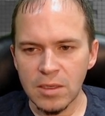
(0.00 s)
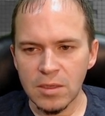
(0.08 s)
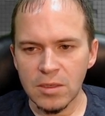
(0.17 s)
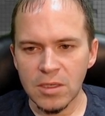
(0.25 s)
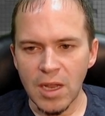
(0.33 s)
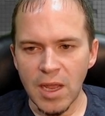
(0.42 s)

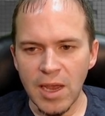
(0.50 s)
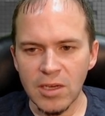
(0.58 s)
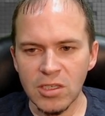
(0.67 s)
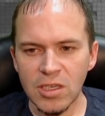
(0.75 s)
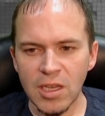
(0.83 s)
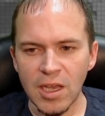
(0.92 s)

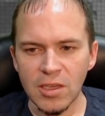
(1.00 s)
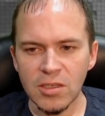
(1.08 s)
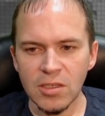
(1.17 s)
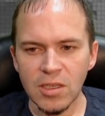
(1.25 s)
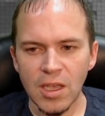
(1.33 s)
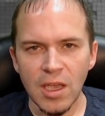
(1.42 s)
slash
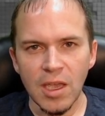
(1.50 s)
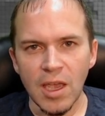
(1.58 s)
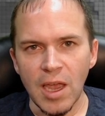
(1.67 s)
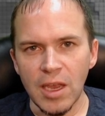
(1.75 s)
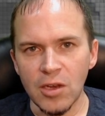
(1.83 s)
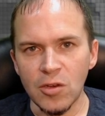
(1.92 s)
test
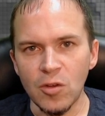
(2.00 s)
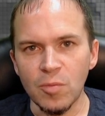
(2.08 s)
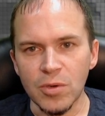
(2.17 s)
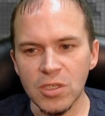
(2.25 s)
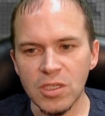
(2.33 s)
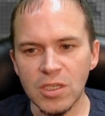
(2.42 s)
and you do
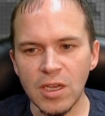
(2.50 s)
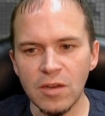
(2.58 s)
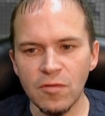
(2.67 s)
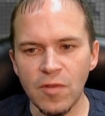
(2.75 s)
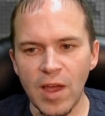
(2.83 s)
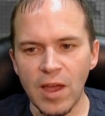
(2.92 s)

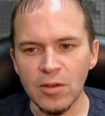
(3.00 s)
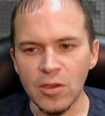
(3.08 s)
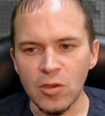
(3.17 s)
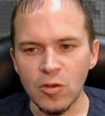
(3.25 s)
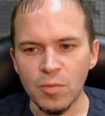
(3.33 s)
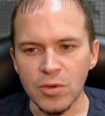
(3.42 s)
percent
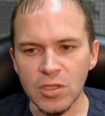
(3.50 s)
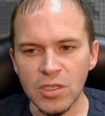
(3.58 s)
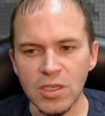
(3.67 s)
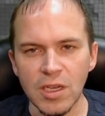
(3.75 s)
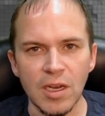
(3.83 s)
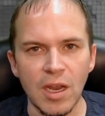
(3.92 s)
value
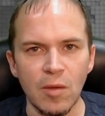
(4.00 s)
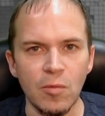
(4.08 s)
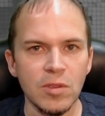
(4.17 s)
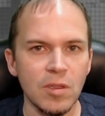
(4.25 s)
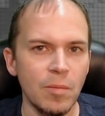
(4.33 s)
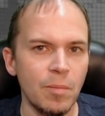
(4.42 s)
percent and
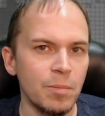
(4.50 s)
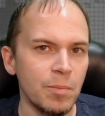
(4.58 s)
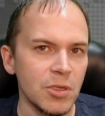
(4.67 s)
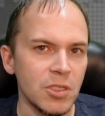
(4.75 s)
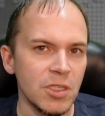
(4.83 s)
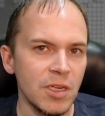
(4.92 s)
what the
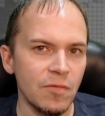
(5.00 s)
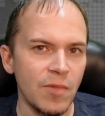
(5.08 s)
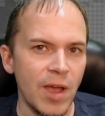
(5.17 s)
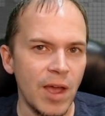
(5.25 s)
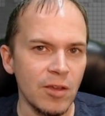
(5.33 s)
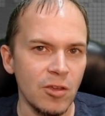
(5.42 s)
percent
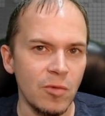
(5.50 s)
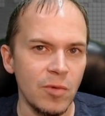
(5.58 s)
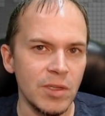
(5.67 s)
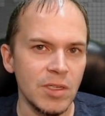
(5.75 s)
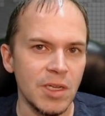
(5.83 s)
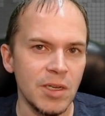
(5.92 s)
value
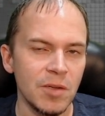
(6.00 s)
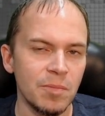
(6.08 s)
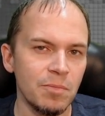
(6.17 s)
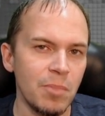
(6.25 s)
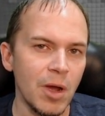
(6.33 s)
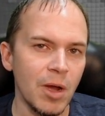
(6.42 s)
is is going to
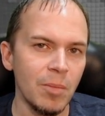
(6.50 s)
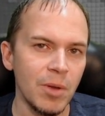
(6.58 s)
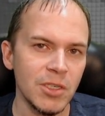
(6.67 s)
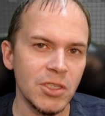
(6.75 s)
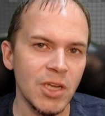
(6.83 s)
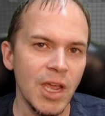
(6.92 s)

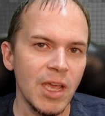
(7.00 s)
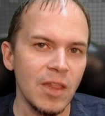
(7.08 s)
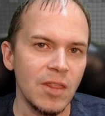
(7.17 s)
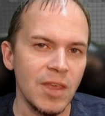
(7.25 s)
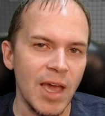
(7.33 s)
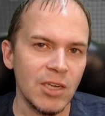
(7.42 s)
publish
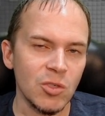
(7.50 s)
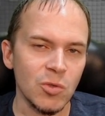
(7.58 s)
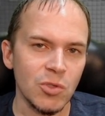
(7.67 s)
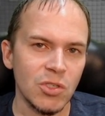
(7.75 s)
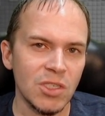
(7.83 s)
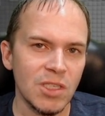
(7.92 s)
the actual
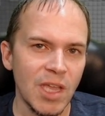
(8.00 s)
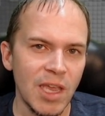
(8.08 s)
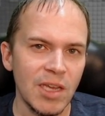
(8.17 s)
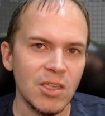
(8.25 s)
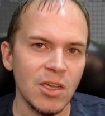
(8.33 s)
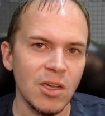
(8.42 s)

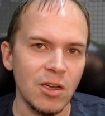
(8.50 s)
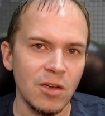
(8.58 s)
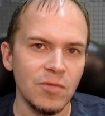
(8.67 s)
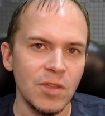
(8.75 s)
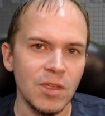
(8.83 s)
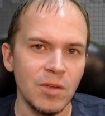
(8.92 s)
state
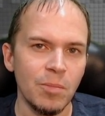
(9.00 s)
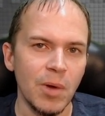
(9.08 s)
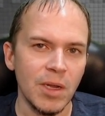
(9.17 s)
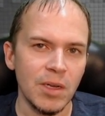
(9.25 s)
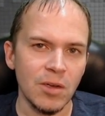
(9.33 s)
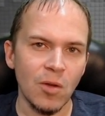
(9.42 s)
of the
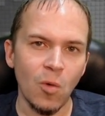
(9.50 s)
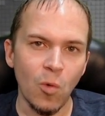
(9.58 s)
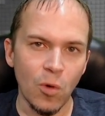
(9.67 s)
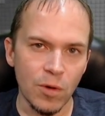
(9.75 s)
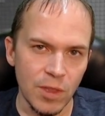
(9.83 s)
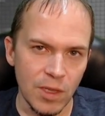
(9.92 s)
button
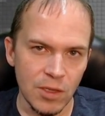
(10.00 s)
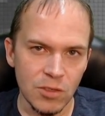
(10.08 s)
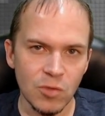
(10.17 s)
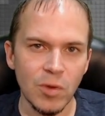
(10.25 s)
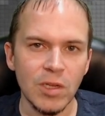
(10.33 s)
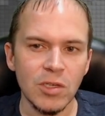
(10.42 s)
or the
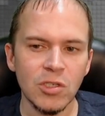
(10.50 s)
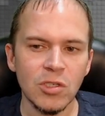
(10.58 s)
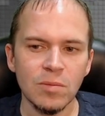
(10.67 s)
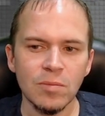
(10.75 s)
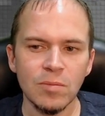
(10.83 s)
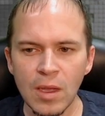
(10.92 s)

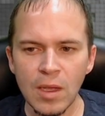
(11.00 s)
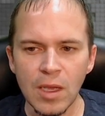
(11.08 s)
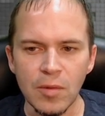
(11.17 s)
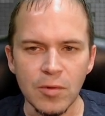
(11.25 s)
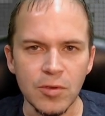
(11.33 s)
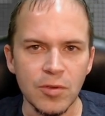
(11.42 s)
switch
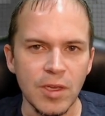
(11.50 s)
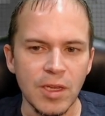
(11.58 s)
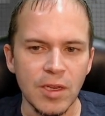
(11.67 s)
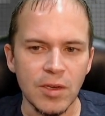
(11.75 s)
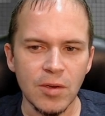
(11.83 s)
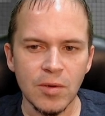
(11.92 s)
and we'll do the
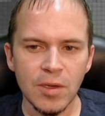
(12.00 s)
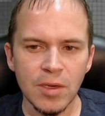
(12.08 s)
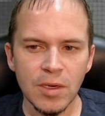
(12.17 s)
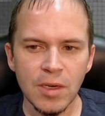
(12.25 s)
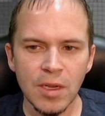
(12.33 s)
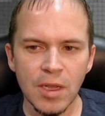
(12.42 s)
end
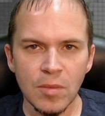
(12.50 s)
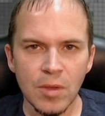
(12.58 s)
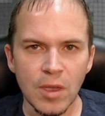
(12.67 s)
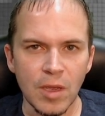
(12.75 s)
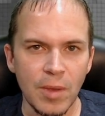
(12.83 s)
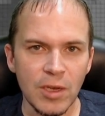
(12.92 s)
on
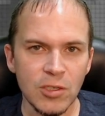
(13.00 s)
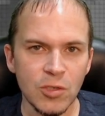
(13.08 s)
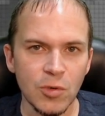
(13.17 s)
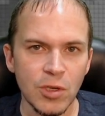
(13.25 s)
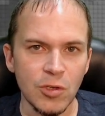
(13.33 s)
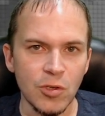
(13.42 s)
and make
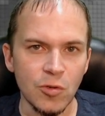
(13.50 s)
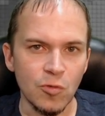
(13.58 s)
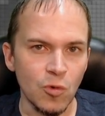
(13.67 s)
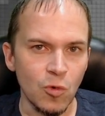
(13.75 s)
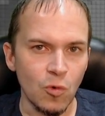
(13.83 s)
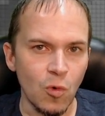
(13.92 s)
sure you do
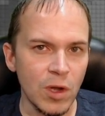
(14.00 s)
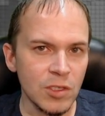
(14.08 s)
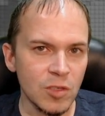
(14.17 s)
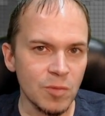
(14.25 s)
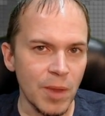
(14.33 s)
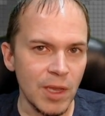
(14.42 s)
rule one
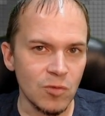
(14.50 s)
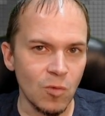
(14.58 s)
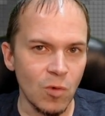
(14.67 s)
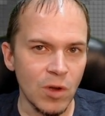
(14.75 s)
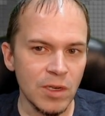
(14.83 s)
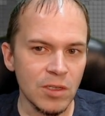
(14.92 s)
space
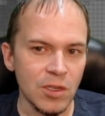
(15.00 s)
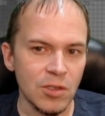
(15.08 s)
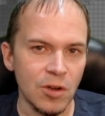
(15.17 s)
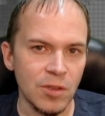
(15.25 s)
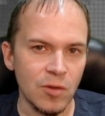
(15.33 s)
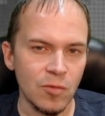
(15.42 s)
one to
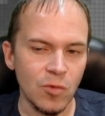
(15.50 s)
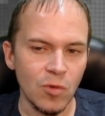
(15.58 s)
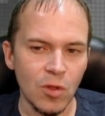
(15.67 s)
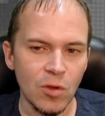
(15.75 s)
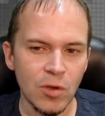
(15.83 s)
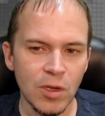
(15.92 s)
turn that
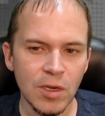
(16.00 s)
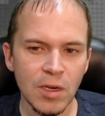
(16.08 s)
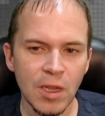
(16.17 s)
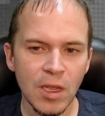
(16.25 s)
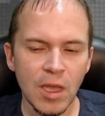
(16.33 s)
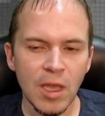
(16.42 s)
rule on
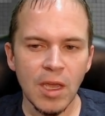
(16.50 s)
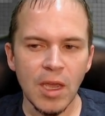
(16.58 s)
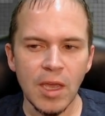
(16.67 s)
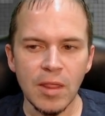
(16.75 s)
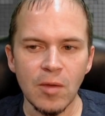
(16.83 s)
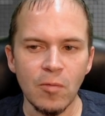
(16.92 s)

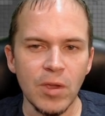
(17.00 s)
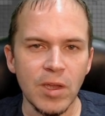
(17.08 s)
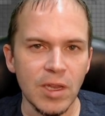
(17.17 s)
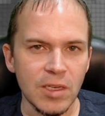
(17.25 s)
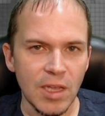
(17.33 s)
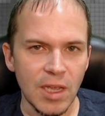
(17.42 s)
and then we
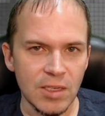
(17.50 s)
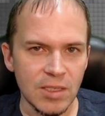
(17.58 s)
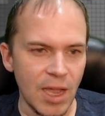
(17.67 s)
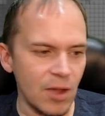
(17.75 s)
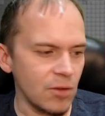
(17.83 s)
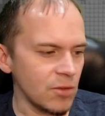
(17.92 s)
can test
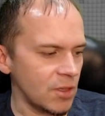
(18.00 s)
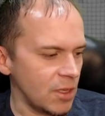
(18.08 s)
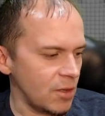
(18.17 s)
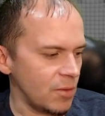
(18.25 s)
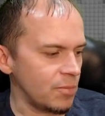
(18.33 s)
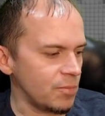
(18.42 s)
out
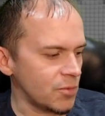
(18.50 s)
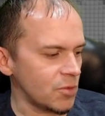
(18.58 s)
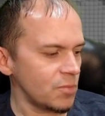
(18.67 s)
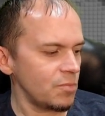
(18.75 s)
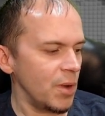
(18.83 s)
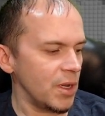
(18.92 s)
the
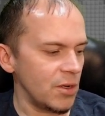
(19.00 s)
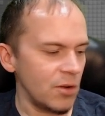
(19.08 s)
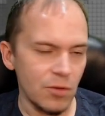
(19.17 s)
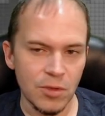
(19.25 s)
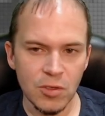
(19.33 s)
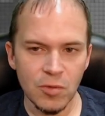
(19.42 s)
button
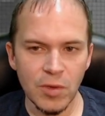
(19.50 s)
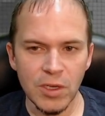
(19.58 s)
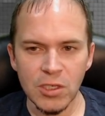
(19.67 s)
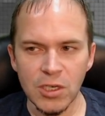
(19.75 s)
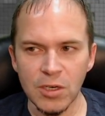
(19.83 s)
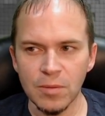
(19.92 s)
on the
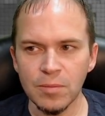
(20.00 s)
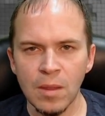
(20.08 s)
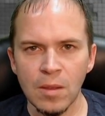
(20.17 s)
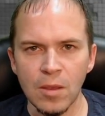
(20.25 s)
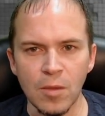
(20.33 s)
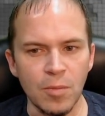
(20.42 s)
switch here
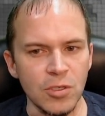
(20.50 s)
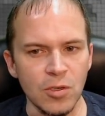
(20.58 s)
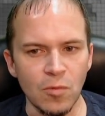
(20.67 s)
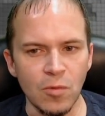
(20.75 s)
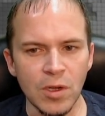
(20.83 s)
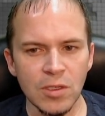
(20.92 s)
you push
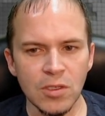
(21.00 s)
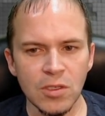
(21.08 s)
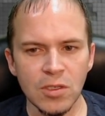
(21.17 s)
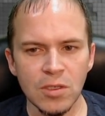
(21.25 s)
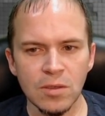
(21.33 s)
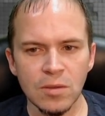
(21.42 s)
it
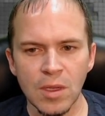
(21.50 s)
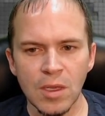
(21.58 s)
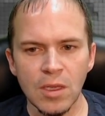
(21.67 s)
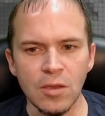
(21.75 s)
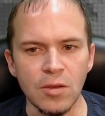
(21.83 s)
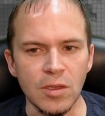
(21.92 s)
once
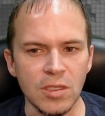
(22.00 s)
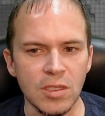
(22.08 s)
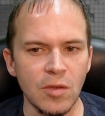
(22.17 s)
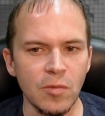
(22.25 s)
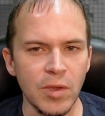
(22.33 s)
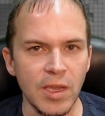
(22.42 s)
you can
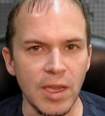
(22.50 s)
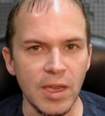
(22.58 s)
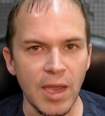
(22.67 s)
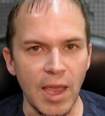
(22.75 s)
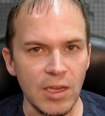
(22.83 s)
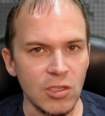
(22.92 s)
see we
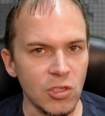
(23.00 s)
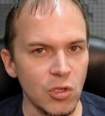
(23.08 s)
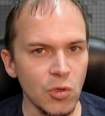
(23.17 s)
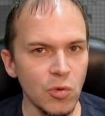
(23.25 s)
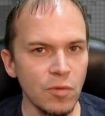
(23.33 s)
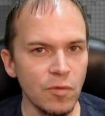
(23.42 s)
get a
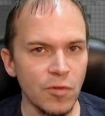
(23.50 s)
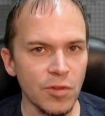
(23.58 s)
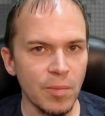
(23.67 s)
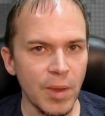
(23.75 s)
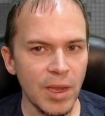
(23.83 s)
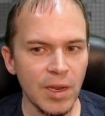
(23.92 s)
two for
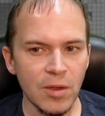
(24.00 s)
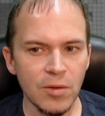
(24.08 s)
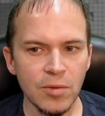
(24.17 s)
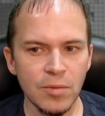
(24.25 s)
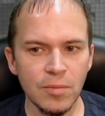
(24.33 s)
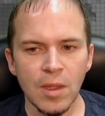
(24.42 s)
the
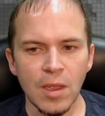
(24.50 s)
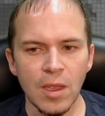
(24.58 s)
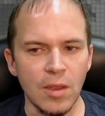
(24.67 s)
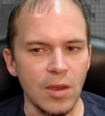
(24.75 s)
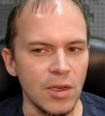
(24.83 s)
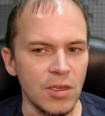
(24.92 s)
payload
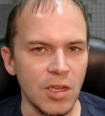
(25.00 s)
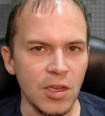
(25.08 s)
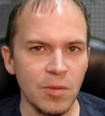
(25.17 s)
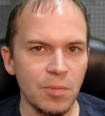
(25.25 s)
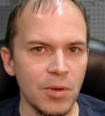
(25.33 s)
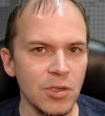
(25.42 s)
and you continue
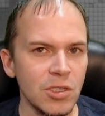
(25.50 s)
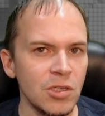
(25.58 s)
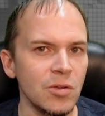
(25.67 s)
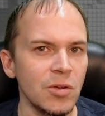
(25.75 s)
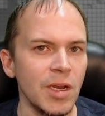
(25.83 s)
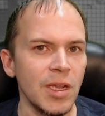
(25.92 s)
to push it,
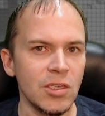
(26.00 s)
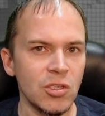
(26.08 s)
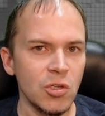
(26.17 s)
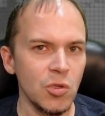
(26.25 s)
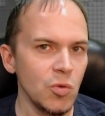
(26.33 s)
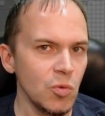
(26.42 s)
you're going to get
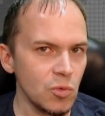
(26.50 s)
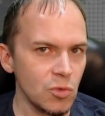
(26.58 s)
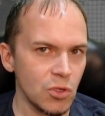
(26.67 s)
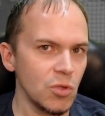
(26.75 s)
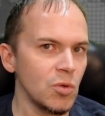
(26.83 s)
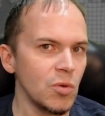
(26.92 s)
two,
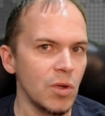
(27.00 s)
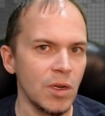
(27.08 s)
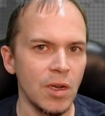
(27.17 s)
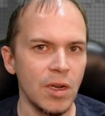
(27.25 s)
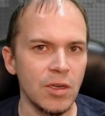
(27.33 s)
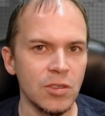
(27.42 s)
two,
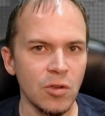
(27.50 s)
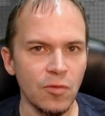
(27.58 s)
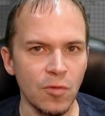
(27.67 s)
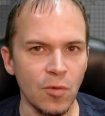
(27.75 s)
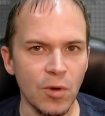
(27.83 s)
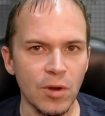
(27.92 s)
and so
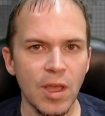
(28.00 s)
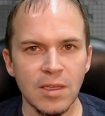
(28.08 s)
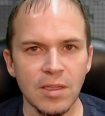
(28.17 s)
forth.